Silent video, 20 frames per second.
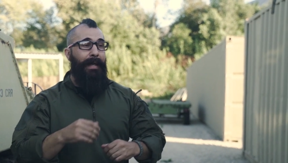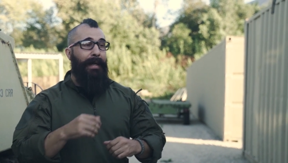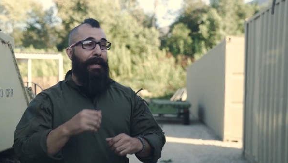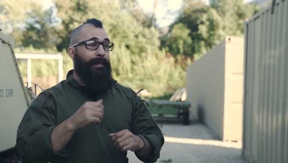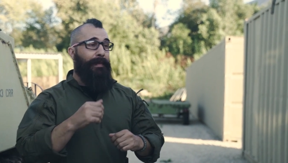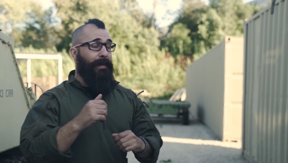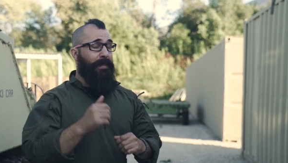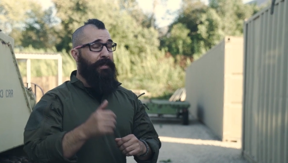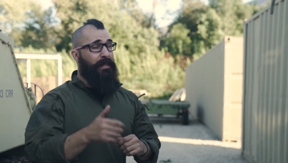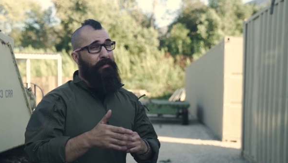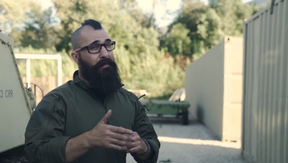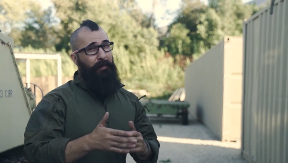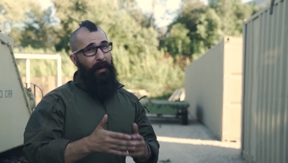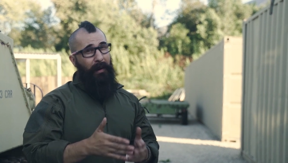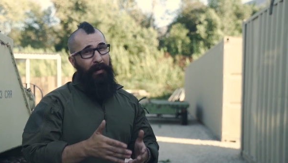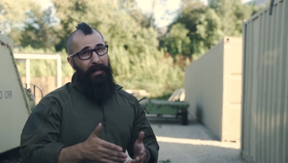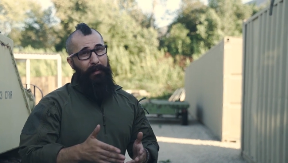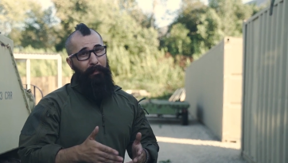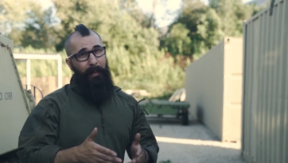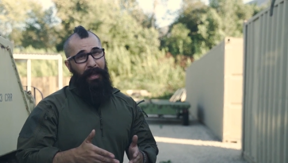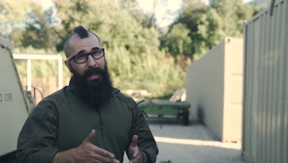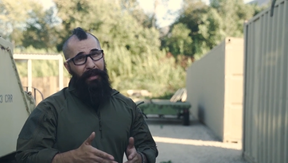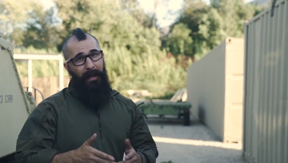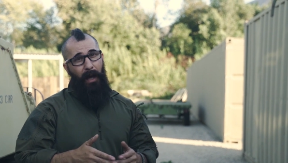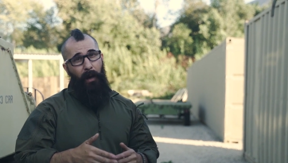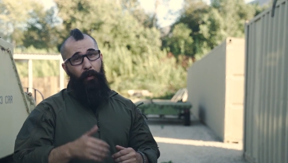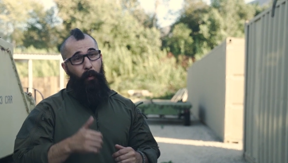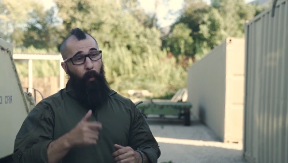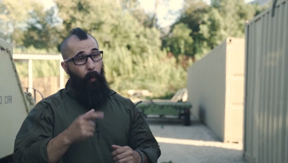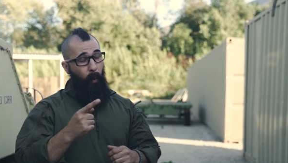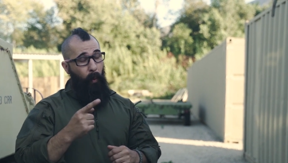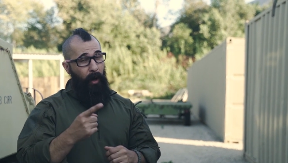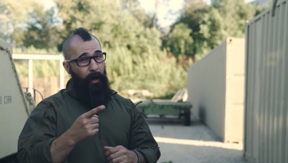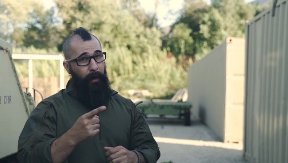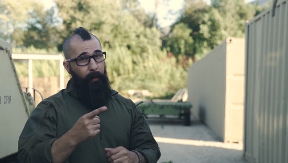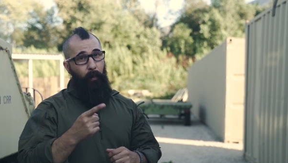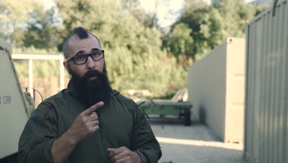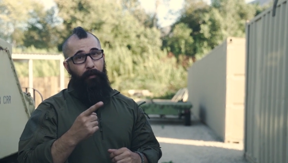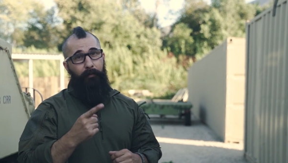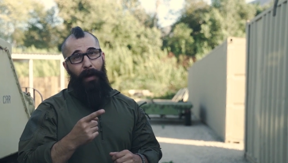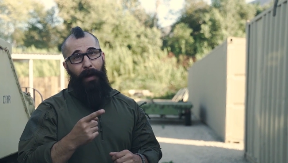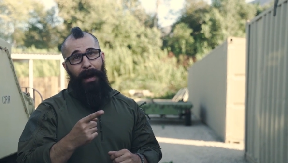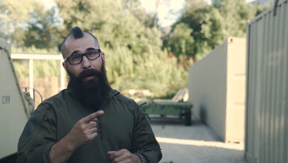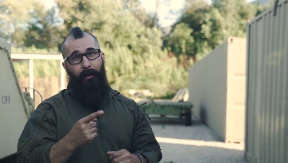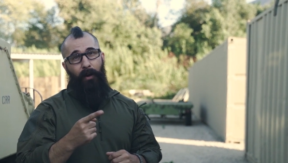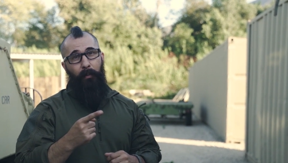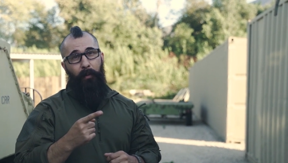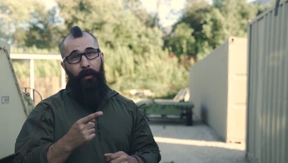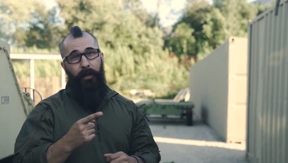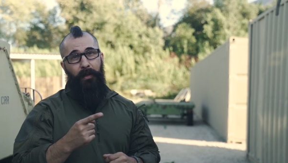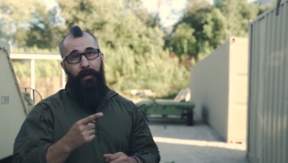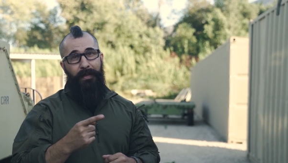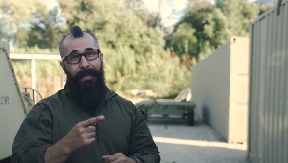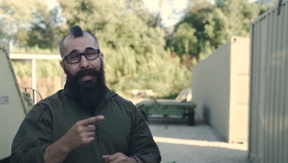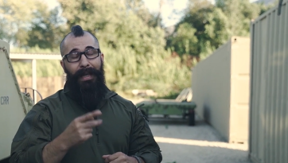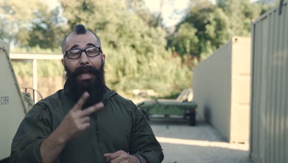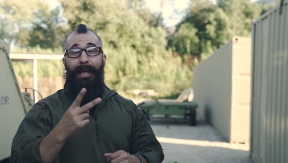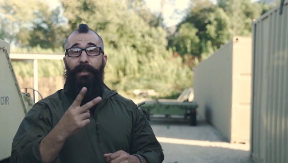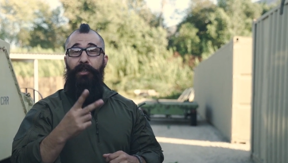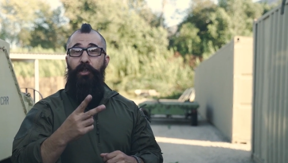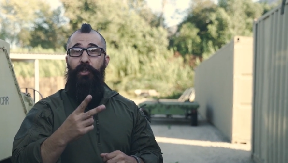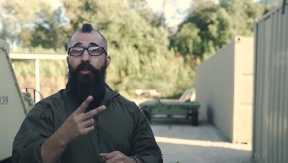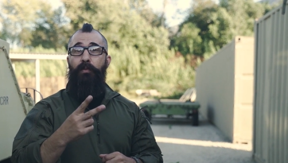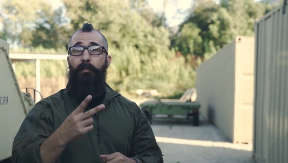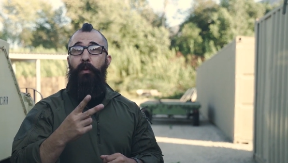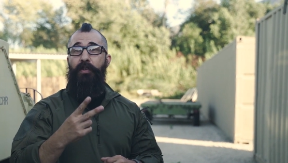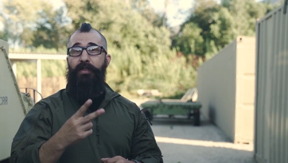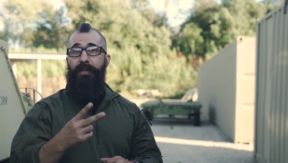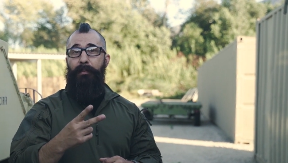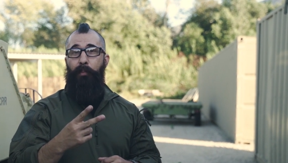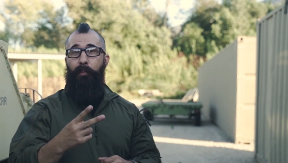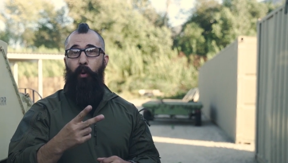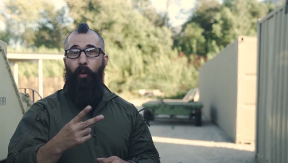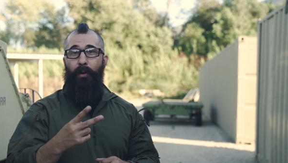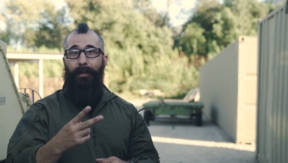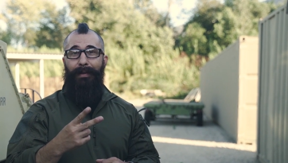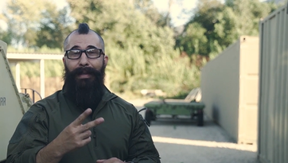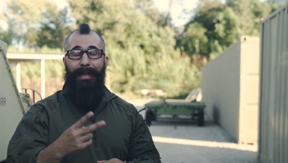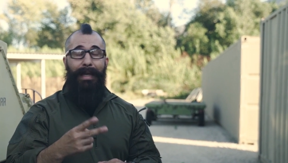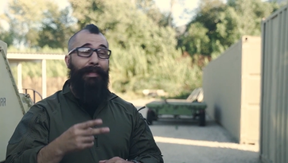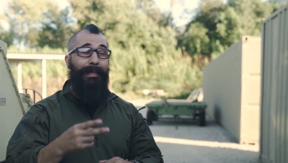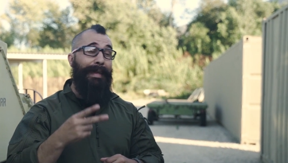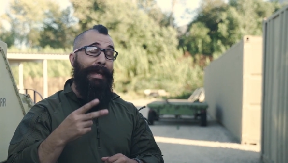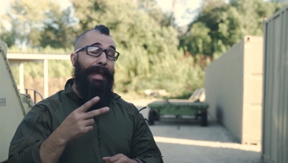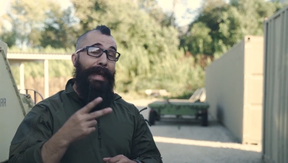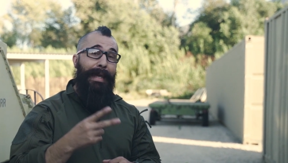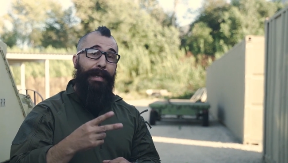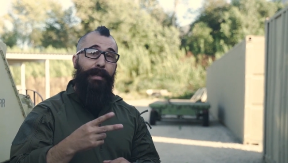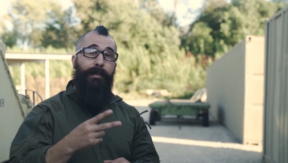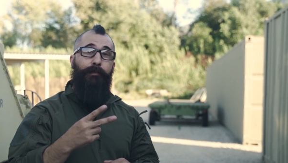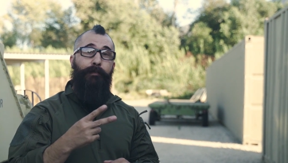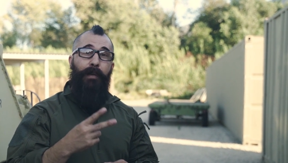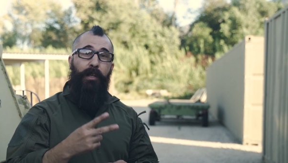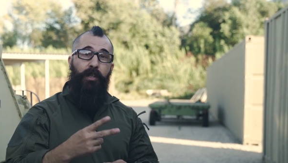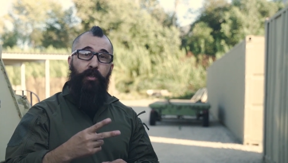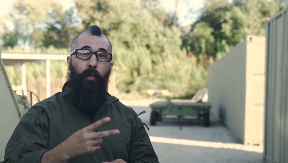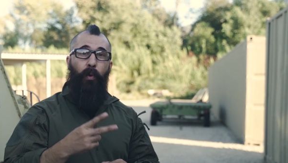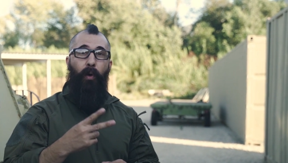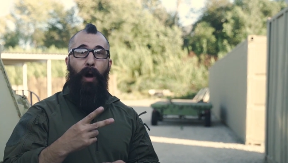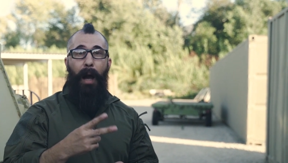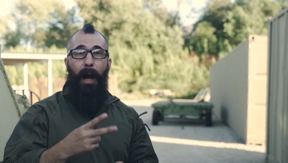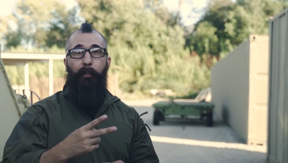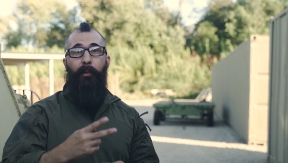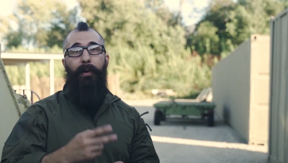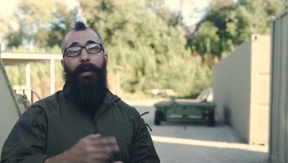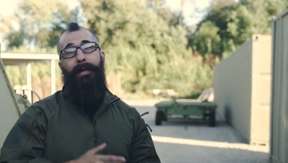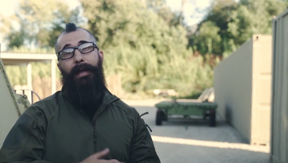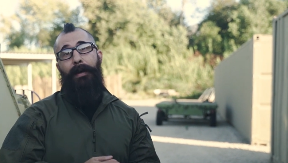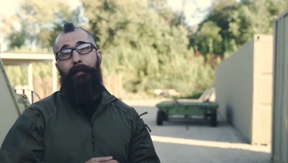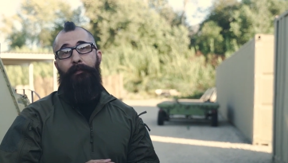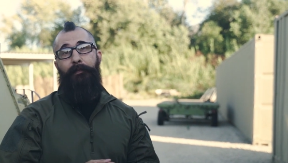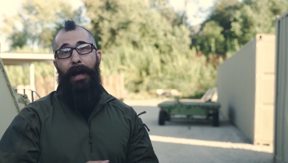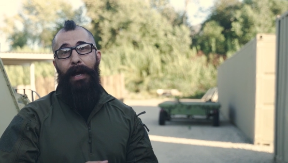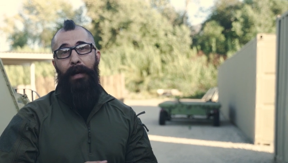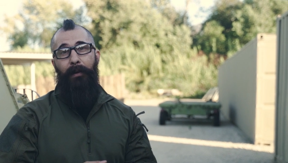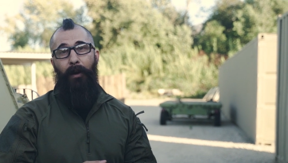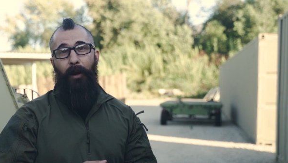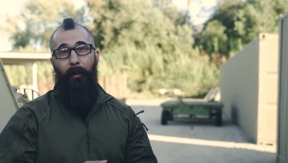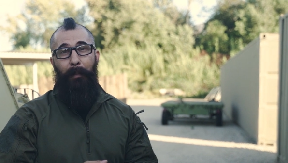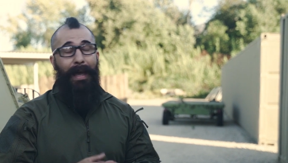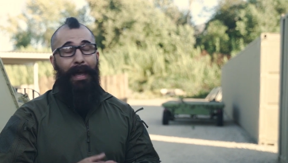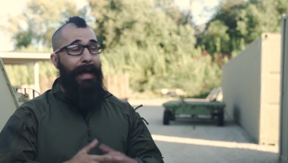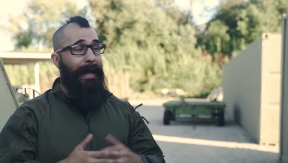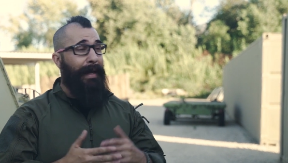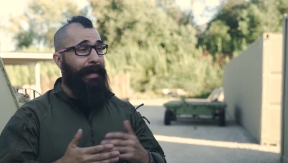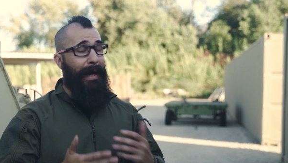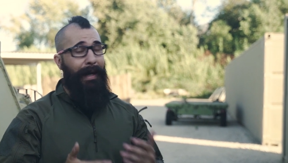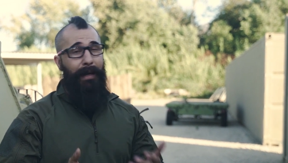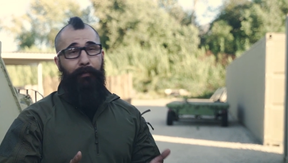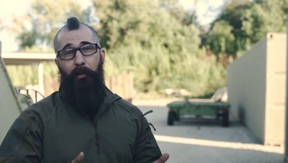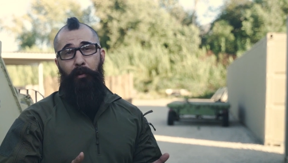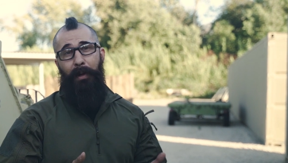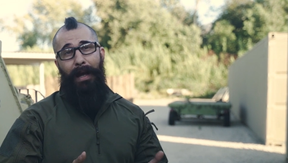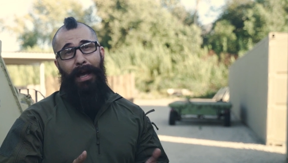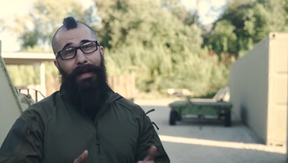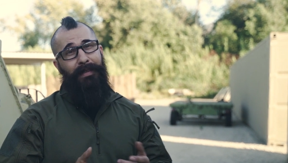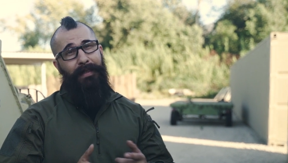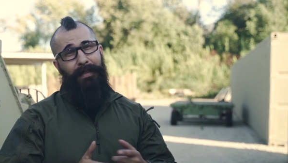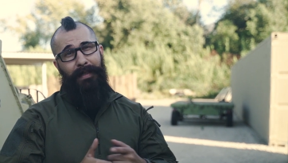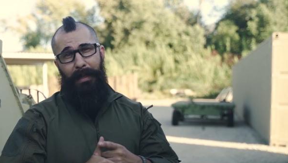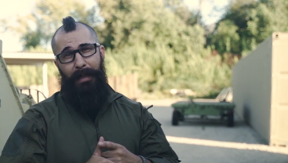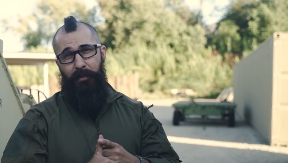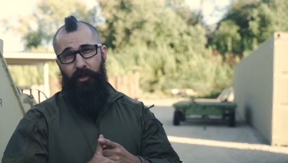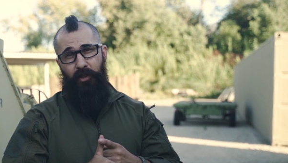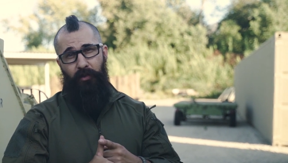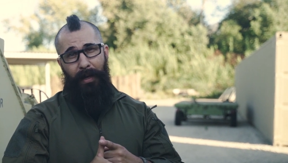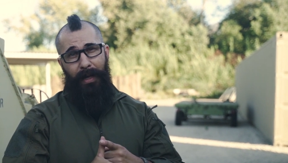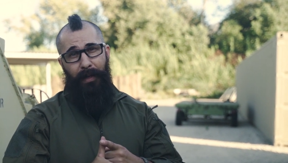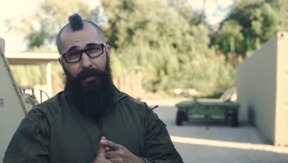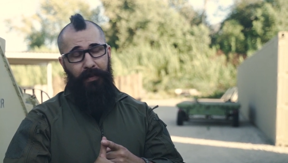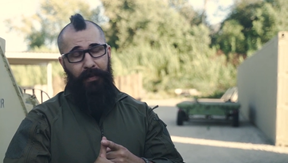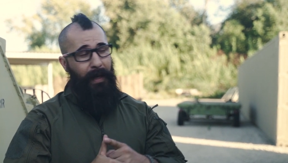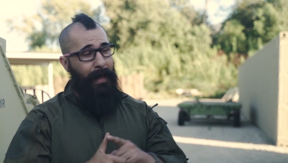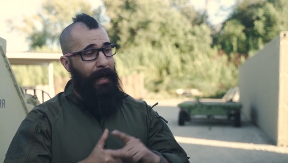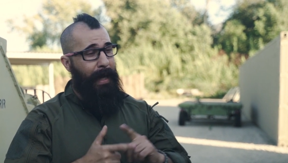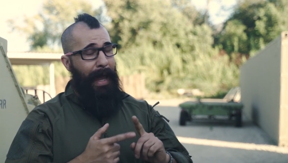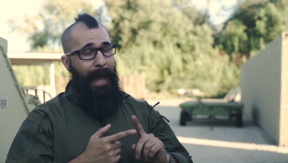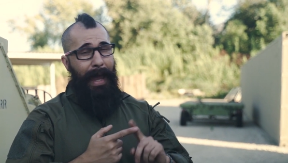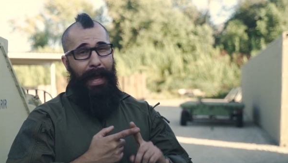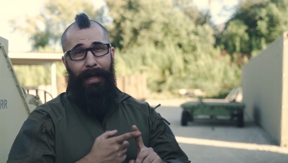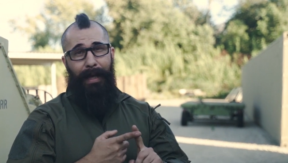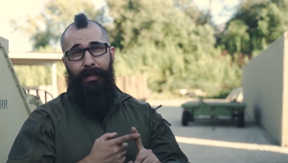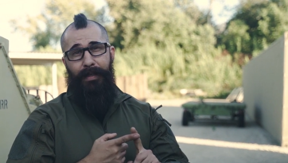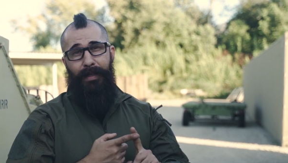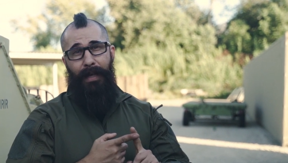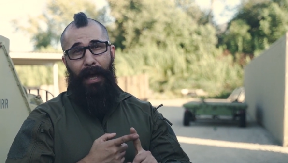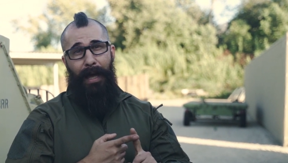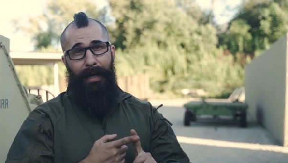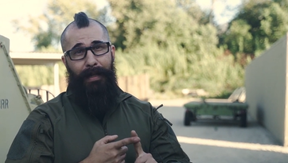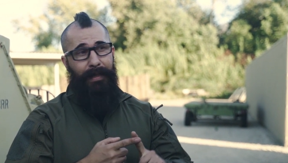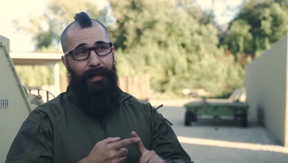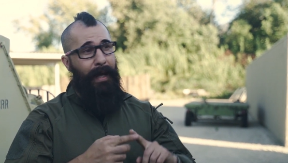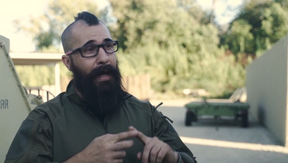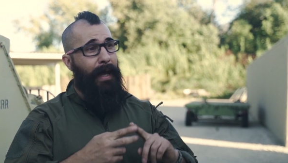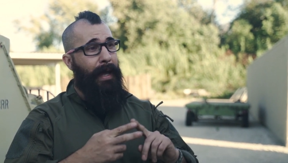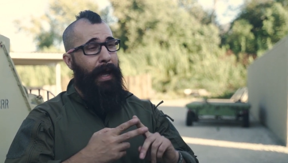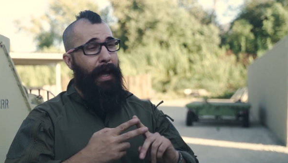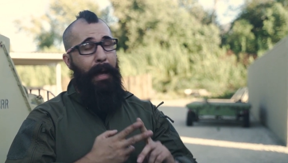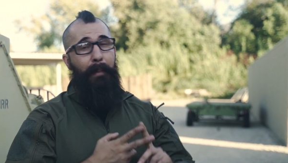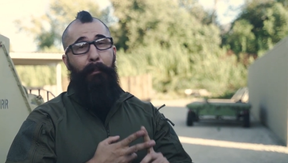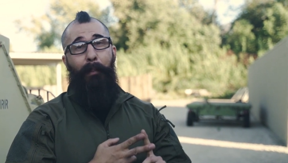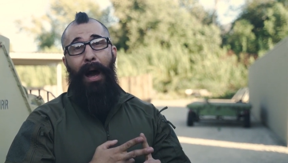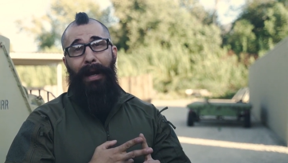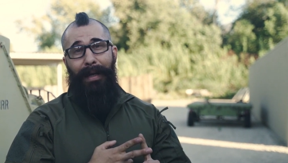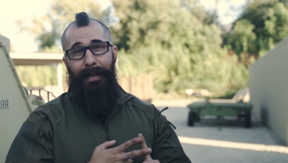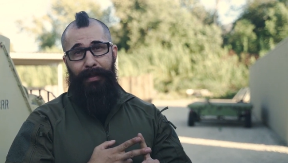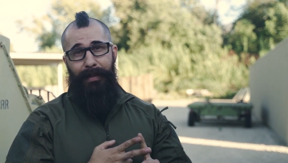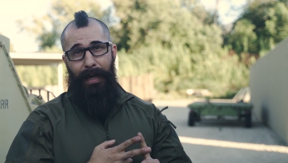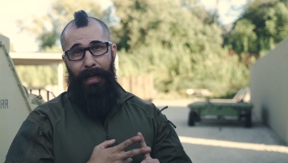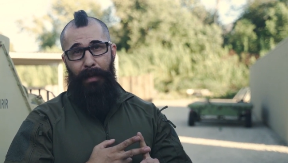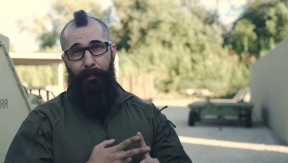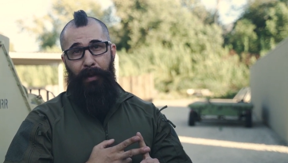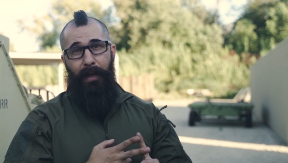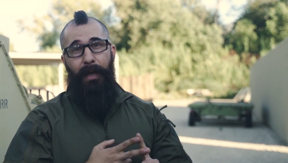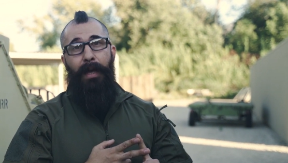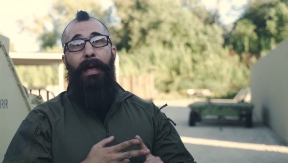This is very dependent on one, what firearm we're using, and two, most importantly, the individual operating that firearm. Not everyone has the same strengths, hand size, and body type.